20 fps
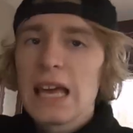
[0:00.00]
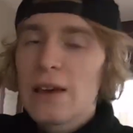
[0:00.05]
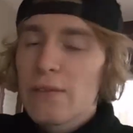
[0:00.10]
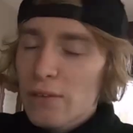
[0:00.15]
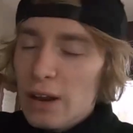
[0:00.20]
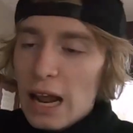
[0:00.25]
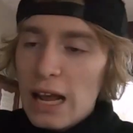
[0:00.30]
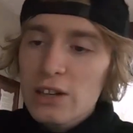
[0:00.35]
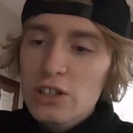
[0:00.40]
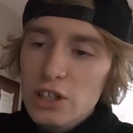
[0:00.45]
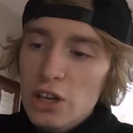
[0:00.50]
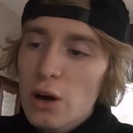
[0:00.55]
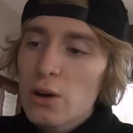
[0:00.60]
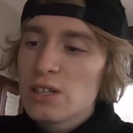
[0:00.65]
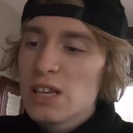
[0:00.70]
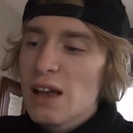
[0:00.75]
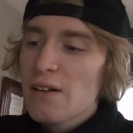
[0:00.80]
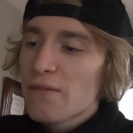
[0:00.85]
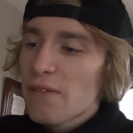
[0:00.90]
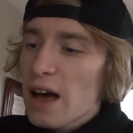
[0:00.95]
If it actually
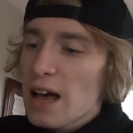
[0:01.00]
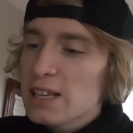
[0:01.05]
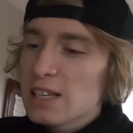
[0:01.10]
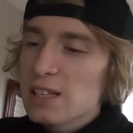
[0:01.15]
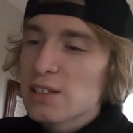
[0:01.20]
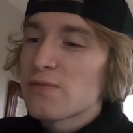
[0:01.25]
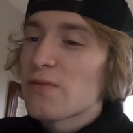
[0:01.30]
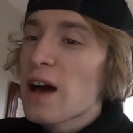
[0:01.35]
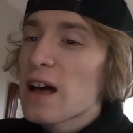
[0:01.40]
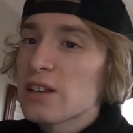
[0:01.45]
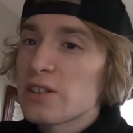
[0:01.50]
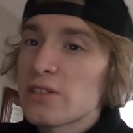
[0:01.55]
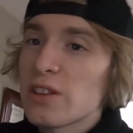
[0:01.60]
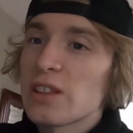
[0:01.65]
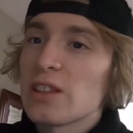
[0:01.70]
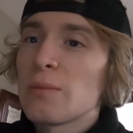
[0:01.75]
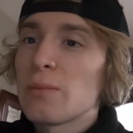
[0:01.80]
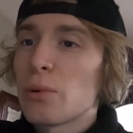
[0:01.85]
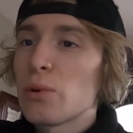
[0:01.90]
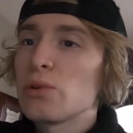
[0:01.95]
goes that fast, it's faster
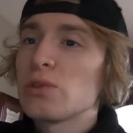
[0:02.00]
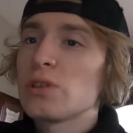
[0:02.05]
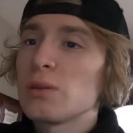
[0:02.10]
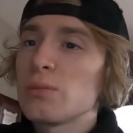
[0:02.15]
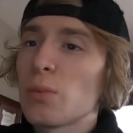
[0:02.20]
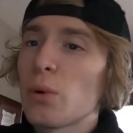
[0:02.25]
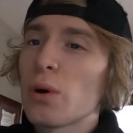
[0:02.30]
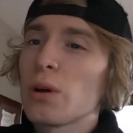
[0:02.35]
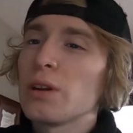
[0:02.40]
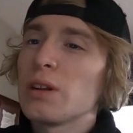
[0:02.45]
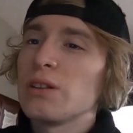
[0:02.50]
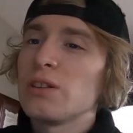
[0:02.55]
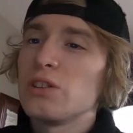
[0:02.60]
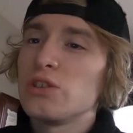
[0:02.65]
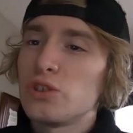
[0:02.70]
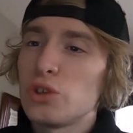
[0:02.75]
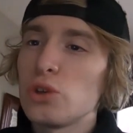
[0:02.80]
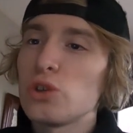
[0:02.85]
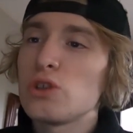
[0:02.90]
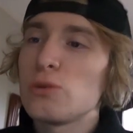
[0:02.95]
than the boosted board,
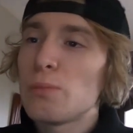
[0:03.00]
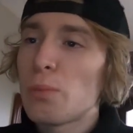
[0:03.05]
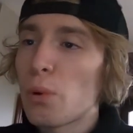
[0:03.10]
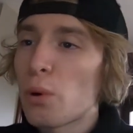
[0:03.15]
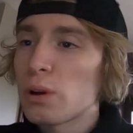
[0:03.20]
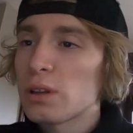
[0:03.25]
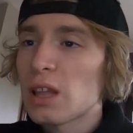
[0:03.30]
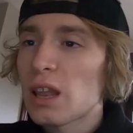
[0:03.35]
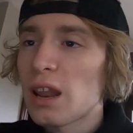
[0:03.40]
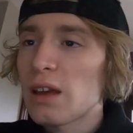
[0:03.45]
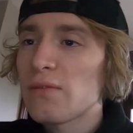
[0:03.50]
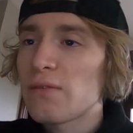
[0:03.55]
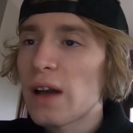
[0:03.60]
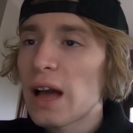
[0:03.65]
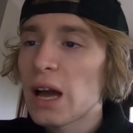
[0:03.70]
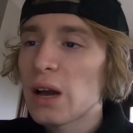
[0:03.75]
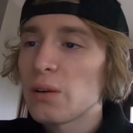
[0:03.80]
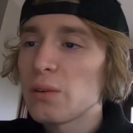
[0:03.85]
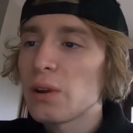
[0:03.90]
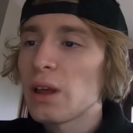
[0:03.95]
the juiced board that I
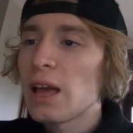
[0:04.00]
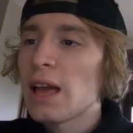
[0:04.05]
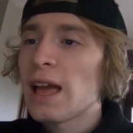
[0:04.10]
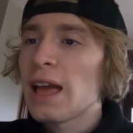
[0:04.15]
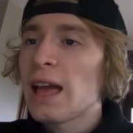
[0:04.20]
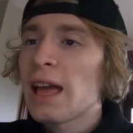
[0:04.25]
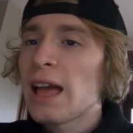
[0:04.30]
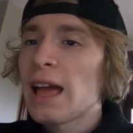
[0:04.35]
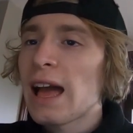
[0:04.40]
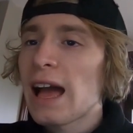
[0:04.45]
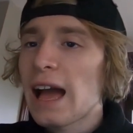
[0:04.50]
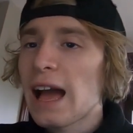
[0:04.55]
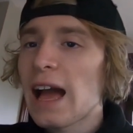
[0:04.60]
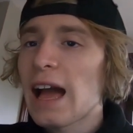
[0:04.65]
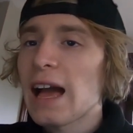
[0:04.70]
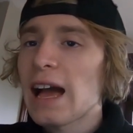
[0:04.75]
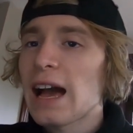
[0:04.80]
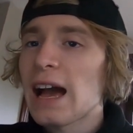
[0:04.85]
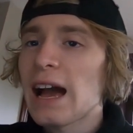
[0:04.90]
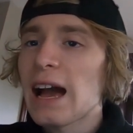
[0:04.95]
found.
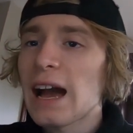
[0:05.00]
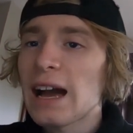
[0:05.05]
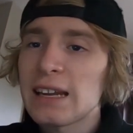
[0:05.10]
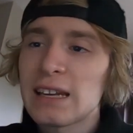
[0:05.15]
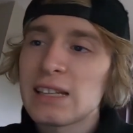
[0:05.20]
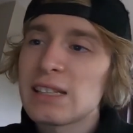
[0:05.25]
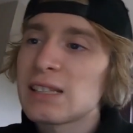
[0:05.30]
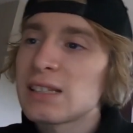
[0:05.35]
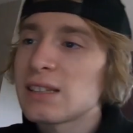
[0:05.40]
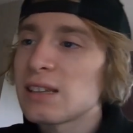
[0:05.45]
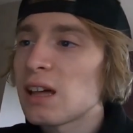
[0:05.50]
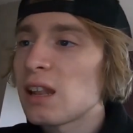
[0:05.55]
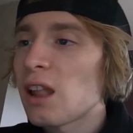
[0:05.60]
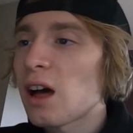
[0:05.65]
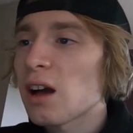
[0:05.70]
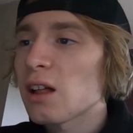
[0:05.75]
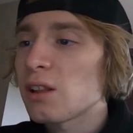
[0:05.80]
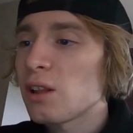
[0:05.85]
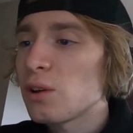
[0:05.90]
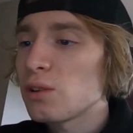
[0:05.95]
And it's a
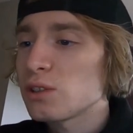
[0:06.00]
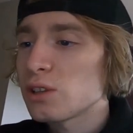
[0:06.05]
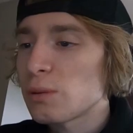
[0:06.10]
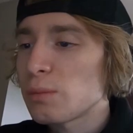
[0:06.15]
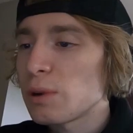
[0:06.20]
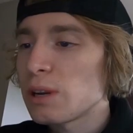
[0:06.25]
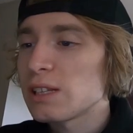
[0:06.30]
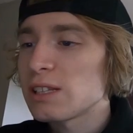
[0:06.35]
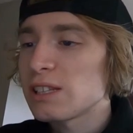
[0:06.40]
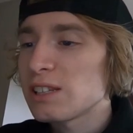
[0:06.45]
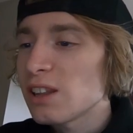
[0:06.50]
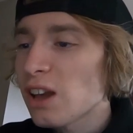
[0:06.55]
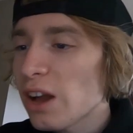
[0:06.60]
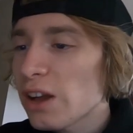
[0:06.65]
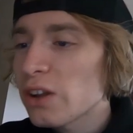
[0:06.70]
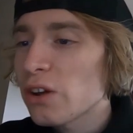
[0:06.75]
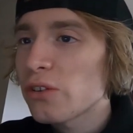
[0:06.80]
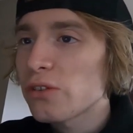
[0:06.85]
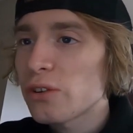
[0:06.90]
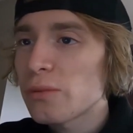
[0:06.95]
lot closer, but it's
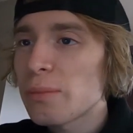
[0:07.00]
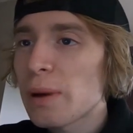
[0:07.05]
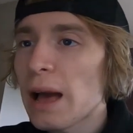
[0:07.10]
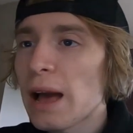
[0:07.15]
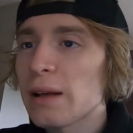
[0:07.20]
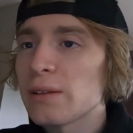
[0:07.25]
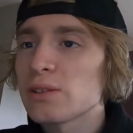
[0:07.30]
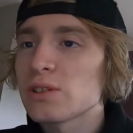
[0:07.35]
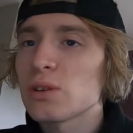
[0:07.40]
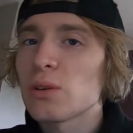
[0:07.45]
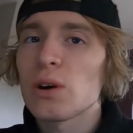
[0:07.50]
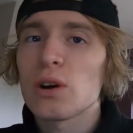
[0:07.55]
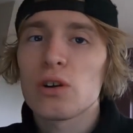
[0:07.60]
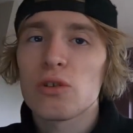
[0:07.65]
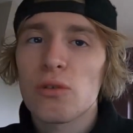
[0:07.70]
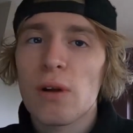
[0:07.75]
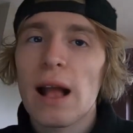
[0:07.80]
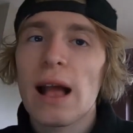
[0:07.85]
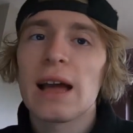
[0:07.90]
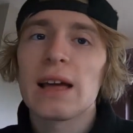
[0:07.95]
£900, so a
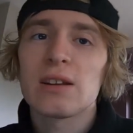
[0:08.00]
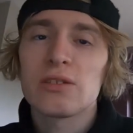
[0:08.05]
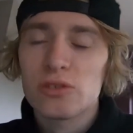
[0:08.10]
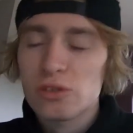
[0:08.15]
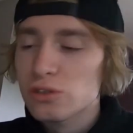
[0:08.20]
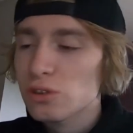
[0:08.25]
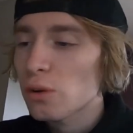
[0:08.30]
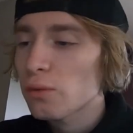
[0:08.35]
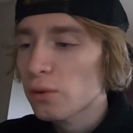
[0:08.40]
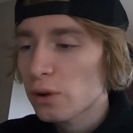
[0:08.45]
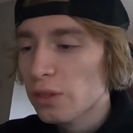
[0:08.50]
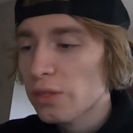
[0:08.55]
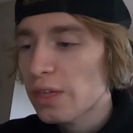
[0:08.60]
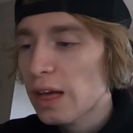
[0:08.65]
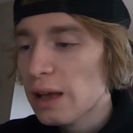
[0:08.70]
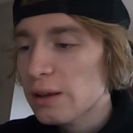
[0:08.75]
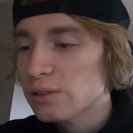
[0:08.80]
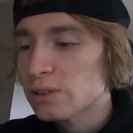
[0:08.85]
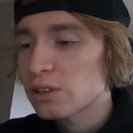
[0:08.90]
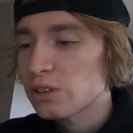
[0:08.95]
grand, just over
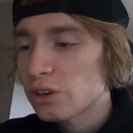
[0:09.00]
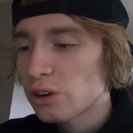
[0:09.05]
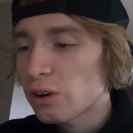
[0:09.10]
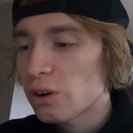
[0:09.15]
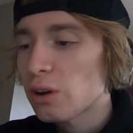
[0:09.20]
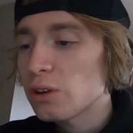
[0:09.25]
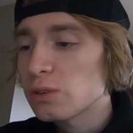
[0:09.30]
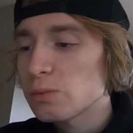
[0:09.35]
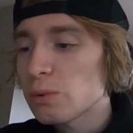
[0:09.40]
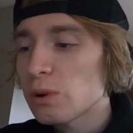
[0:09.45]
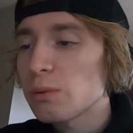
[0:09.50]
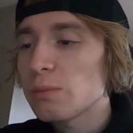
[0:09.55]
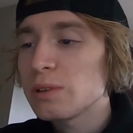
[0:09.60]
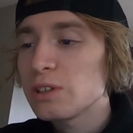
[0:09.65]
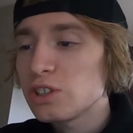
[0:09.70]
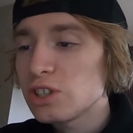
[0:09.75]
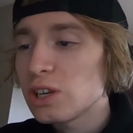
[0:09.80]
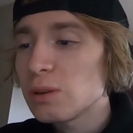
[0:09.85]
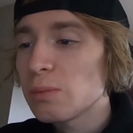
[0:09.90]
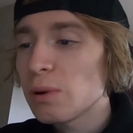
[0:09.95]
€1,000. But it'd
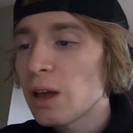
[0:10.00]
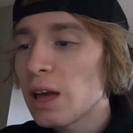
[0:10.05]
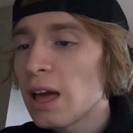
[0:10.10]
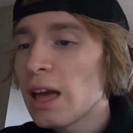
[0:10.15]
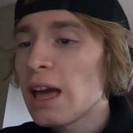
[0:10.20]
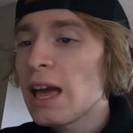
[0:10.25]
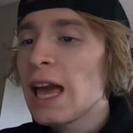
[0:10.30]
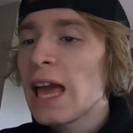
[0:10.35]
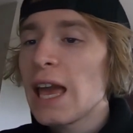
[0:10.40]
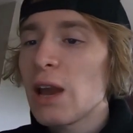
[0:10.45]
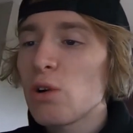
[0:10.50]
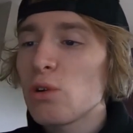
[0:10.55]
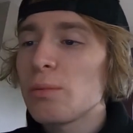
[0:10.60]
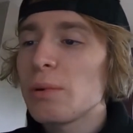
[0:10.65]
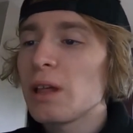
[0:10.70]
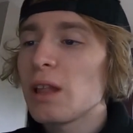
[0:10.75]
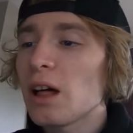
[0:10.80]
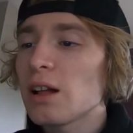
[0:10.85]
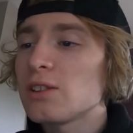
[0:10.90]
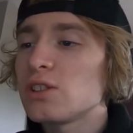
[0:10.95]
be cheap. It
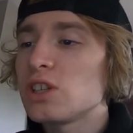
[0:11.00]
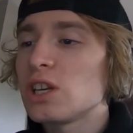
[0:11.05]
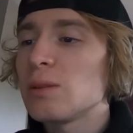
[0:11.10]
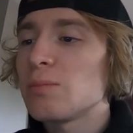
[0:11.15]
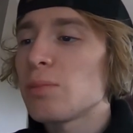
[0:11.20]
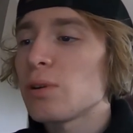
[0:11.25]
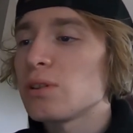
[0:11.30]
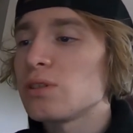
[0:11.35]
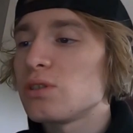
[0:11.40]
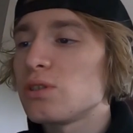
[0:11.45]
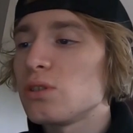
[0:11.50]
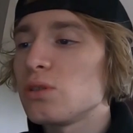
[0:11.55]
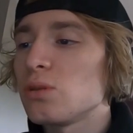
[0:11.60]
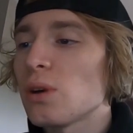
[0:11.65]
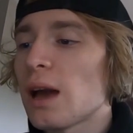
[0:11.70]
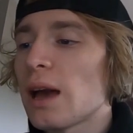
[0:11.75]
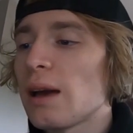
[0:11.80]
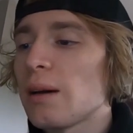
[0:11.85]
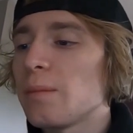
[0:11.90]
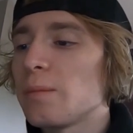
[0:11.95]
would be a lot cheaper
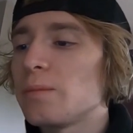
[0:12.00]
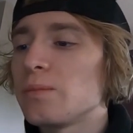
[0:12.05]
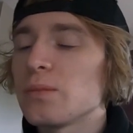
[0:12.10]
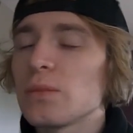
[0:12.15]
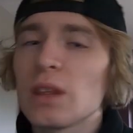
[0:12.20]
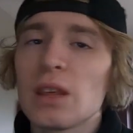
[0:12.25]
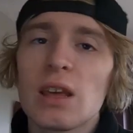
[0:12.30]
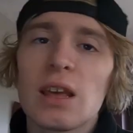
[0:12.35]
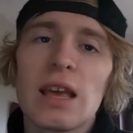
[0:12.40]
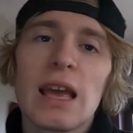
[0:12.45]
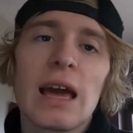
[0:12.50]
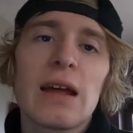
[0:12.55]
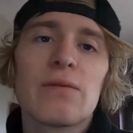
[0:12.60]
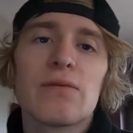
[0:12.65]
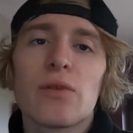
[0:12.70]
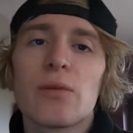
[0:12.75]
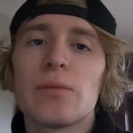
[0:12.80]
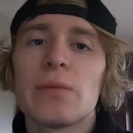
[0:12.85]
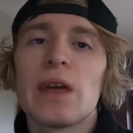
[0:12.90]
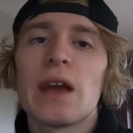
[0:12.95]
to
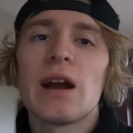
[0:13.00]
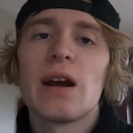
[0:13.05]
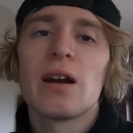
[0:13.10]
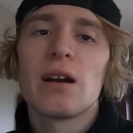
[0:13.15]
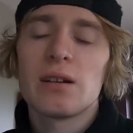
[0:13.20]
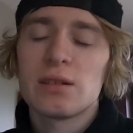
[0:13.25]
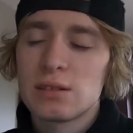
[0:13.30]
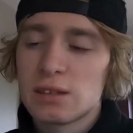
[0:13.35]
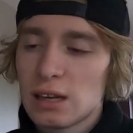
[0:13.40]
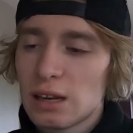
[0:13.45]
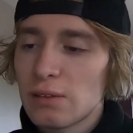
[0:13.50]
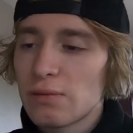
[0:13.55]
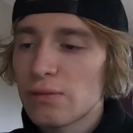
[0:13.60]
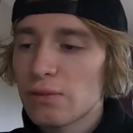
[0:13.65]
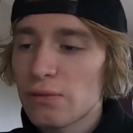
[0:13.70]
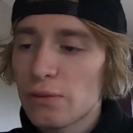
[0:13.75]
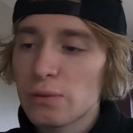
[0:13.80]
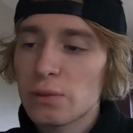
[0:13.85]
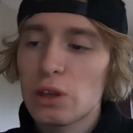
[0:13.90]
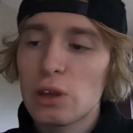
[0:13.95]
get from there,
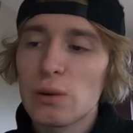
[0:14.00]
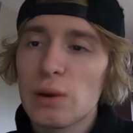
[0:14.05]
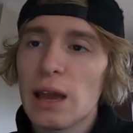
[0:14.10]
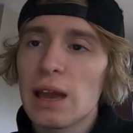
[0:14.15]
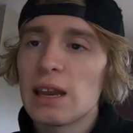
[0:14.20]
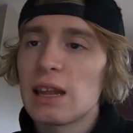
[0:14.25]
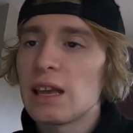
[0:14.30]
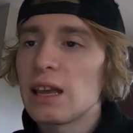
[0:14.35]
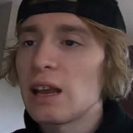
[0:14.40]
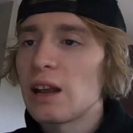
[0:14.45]
from the UK to